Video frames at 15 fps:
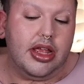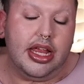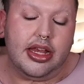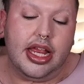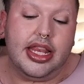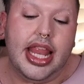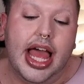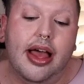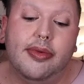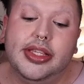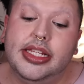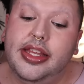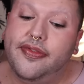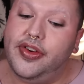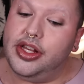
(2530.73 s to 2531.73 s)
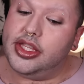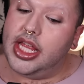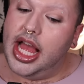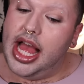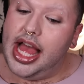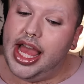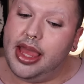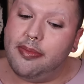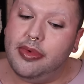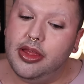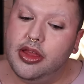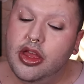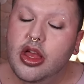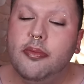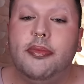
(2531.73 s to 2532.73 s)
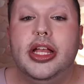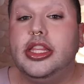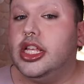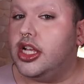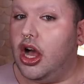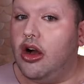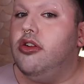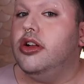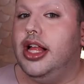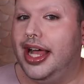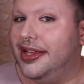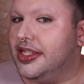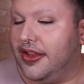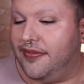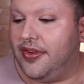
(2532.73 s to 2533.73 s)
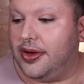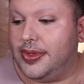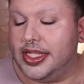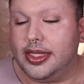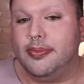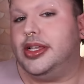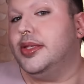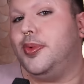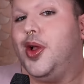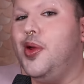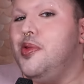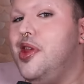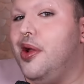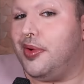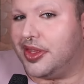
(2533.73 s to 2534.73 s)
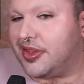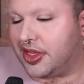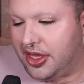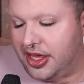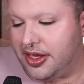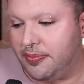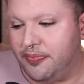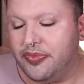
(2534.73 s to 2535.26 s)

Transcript: it not it was a different time, but it's a cult classic for a reason because we all know it's good.